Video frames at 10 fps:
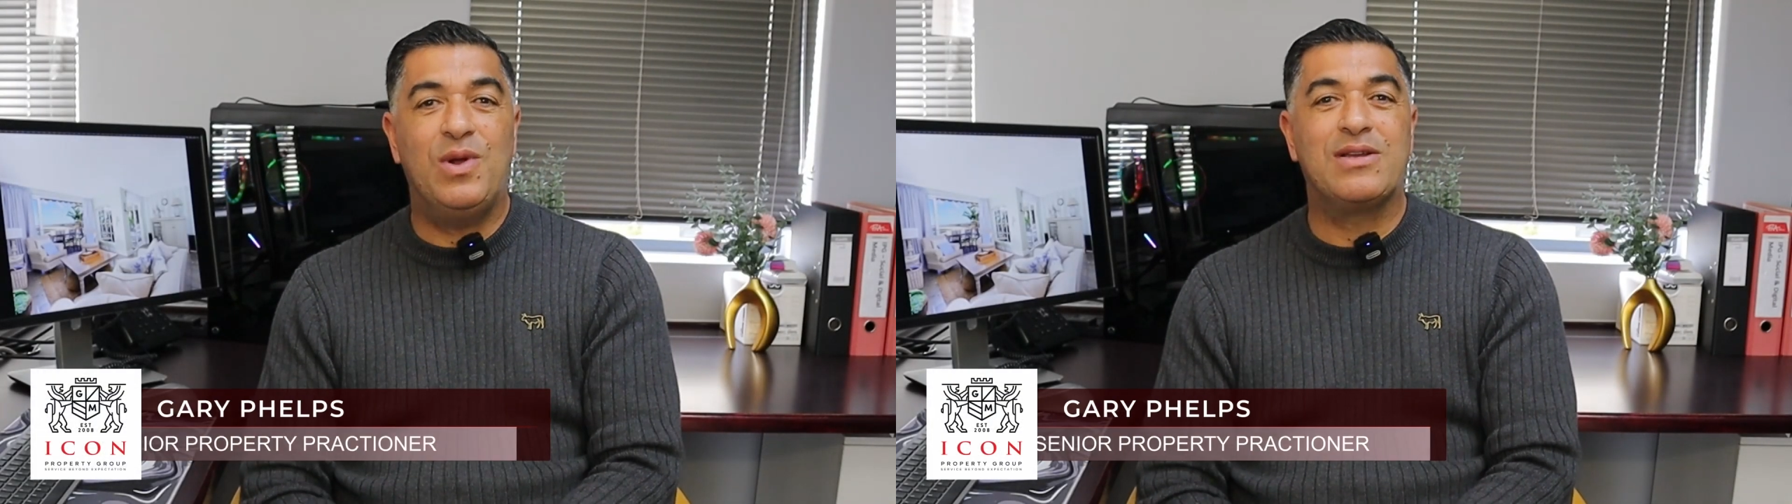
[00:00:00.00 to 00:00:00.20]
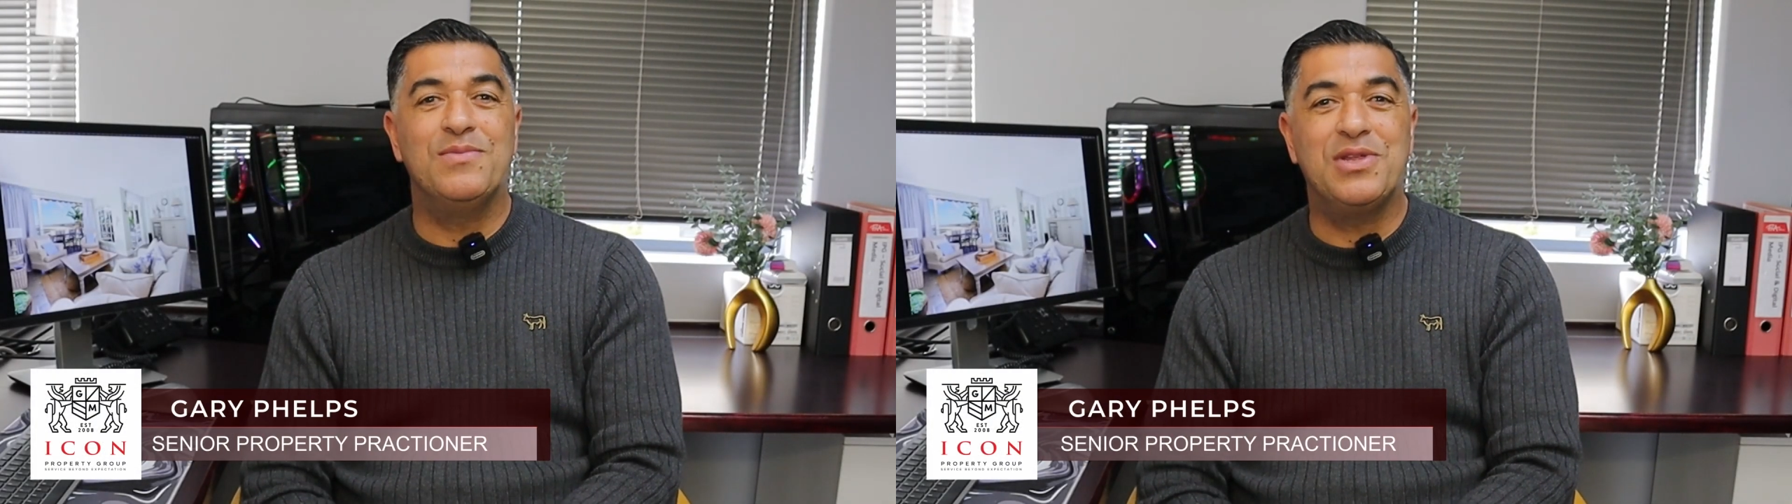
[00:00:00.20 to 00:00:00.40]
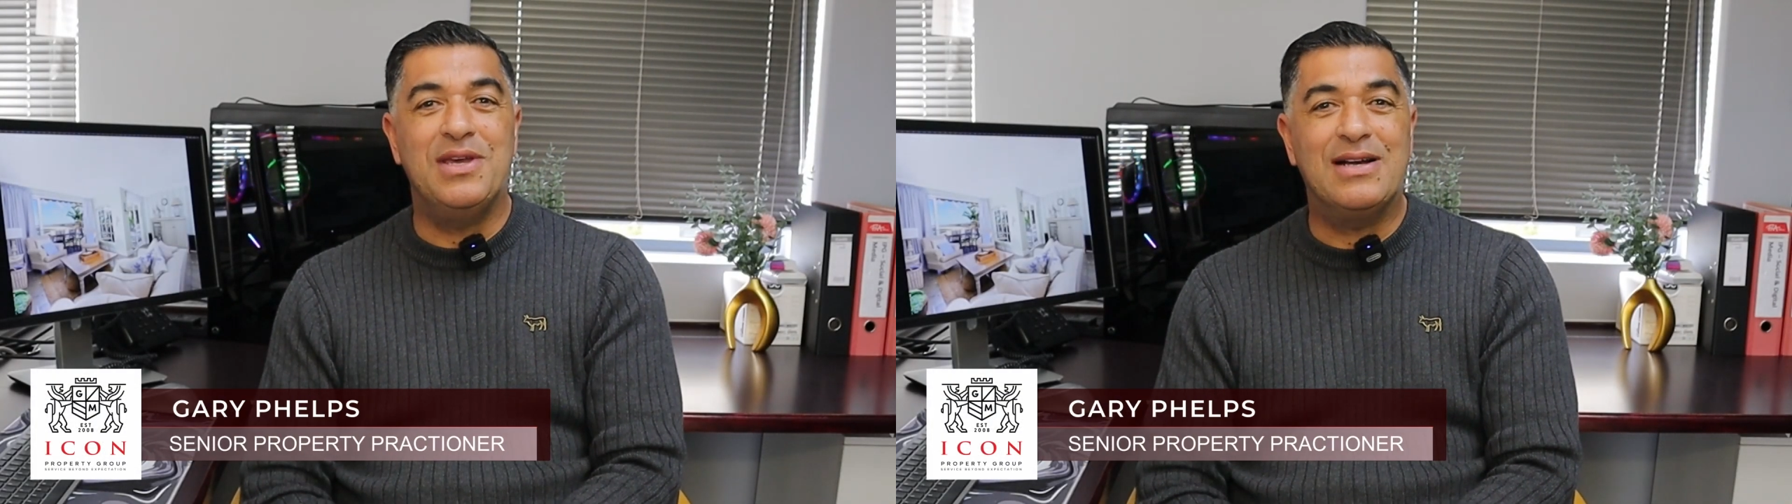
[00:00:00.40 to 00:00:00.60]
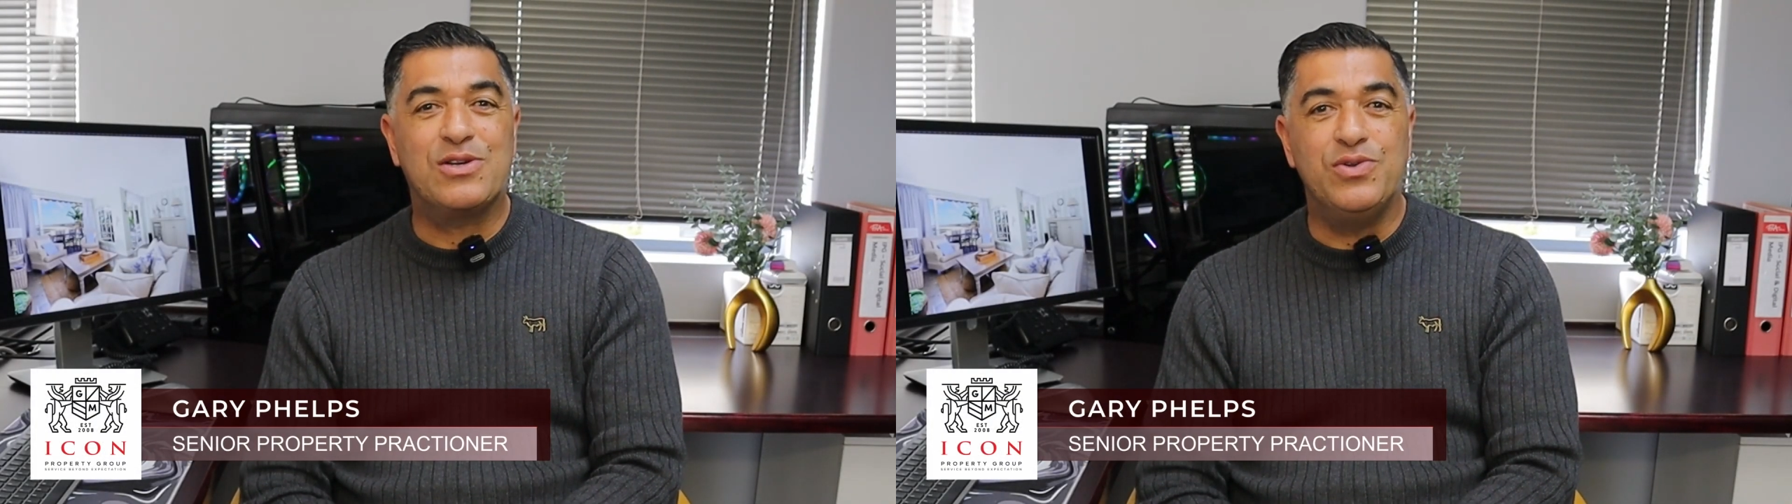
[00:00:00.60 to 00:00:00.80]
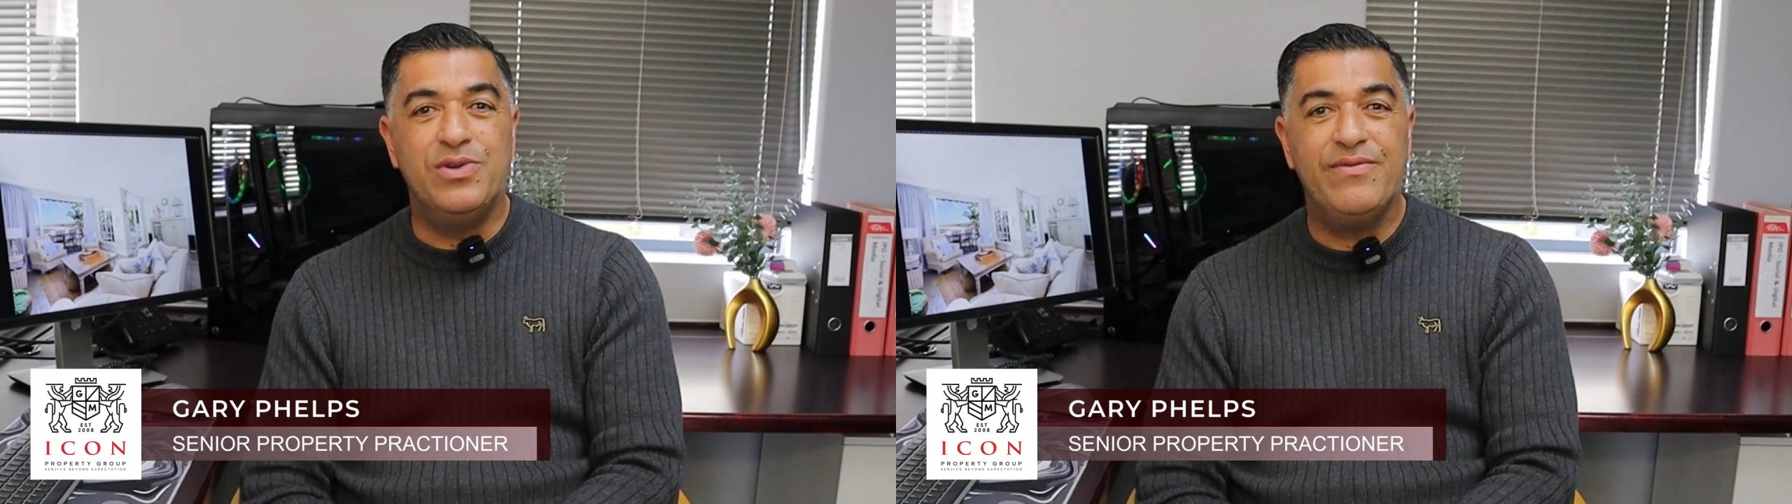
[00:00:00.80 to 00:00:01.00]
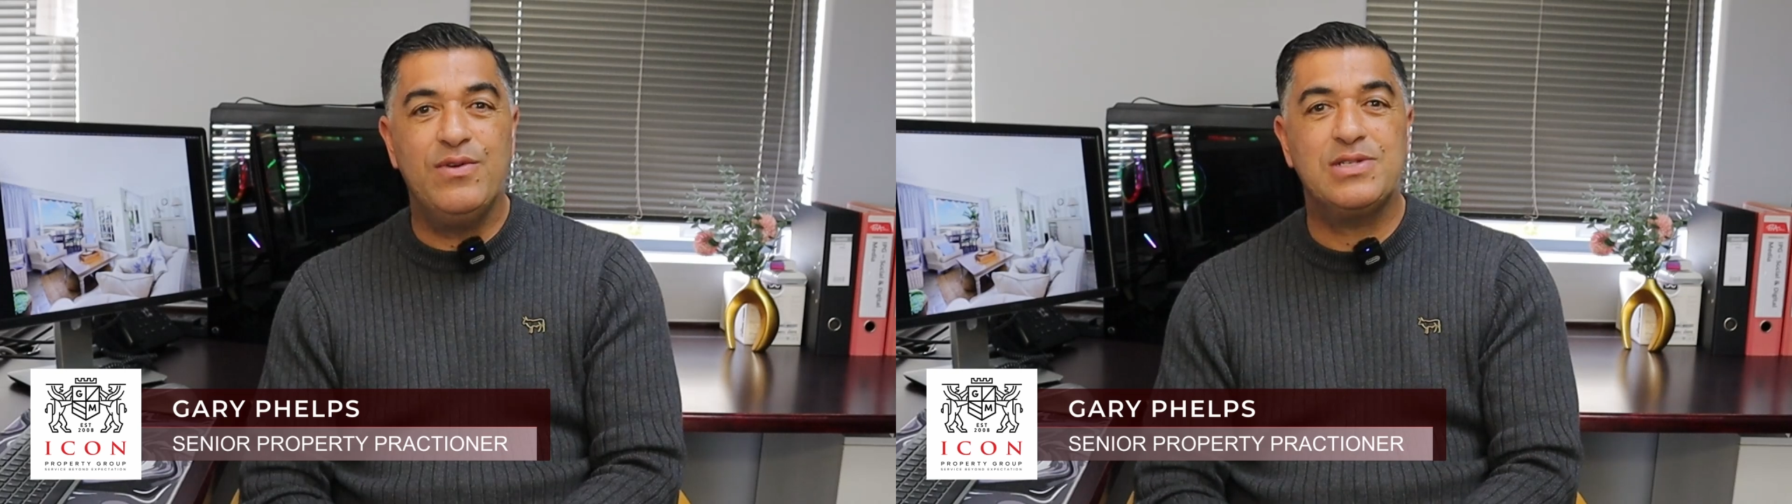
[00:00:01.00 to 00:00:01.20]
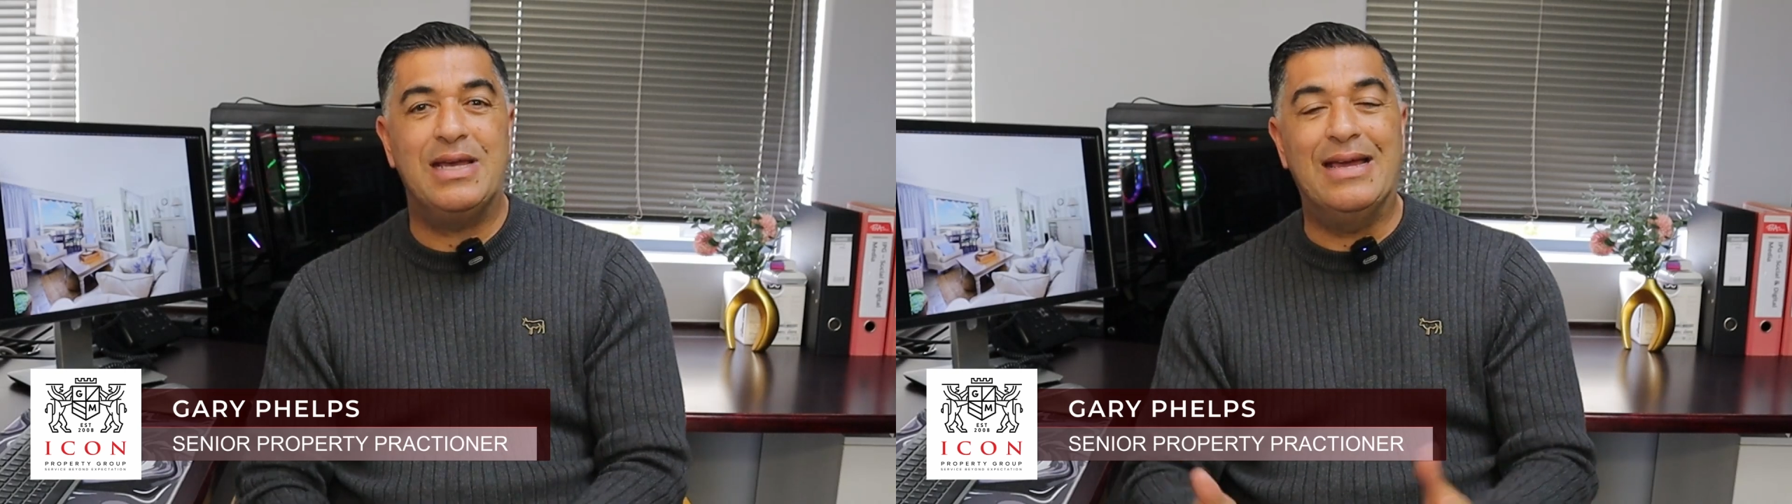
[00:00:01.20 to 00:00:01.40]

Welcome to the Icon Universe.